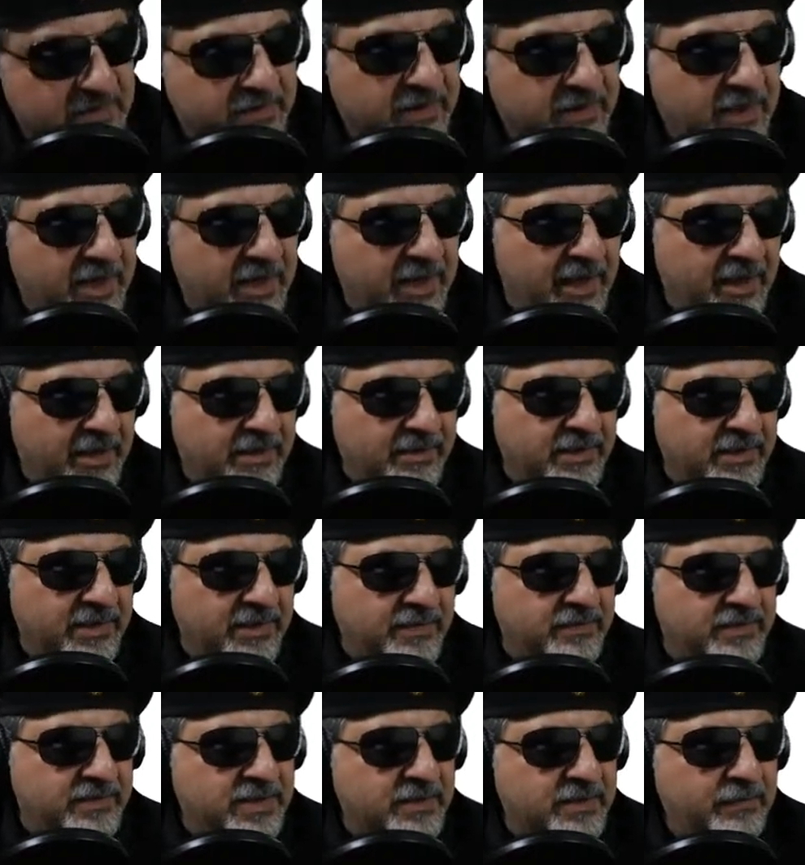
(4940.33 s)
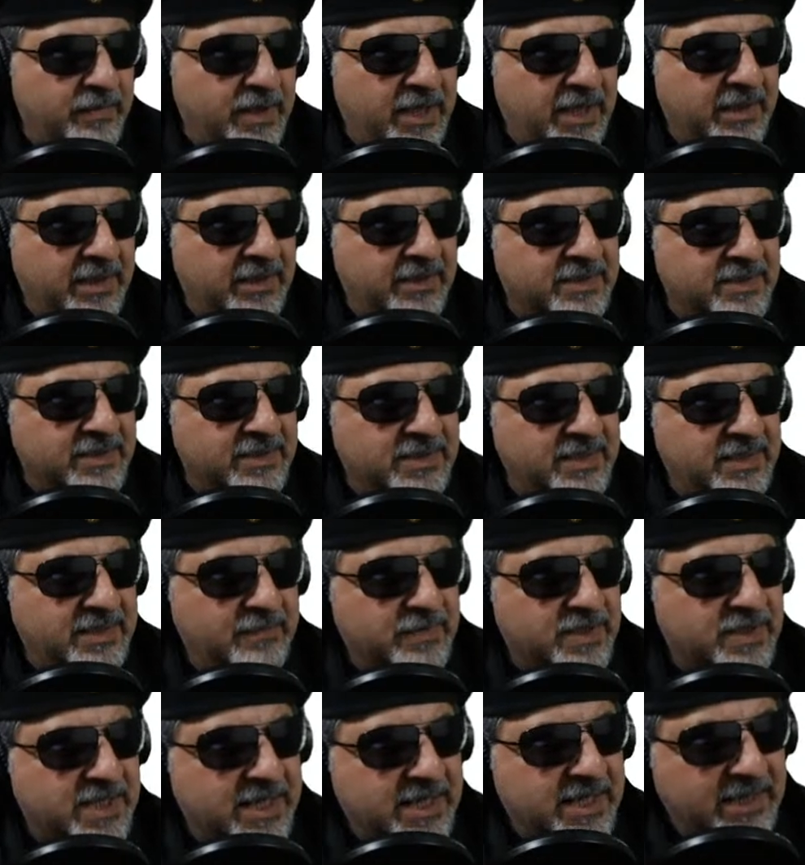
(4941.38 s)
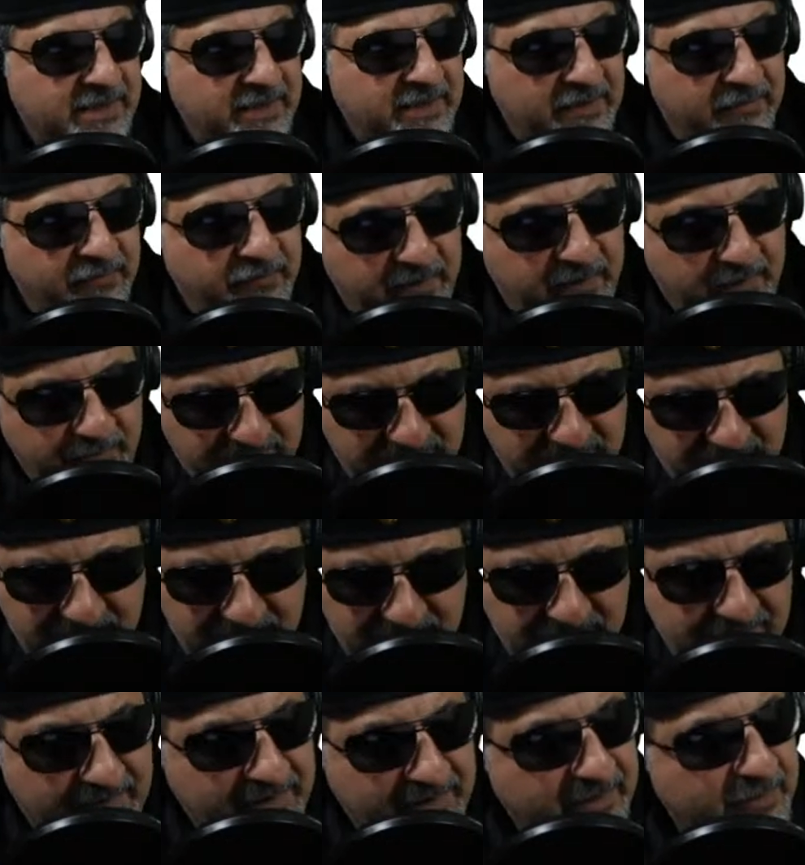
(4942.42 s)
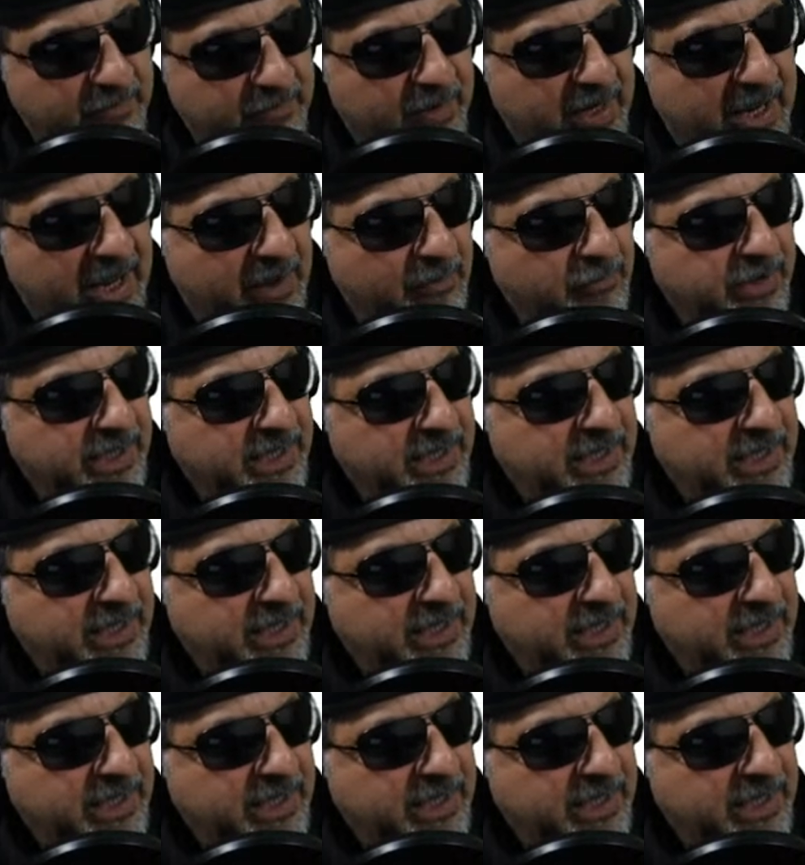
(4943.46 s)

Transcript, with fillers: I, I don't know. To me, it just seems like if he was, you know, how would he